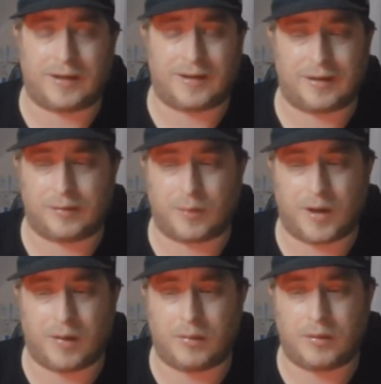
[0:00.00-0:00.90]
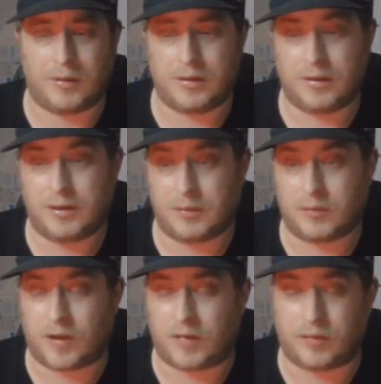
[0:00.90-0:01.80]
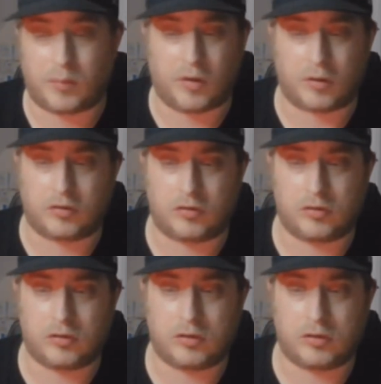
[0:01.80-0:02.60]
thing as well. It's fun to watch.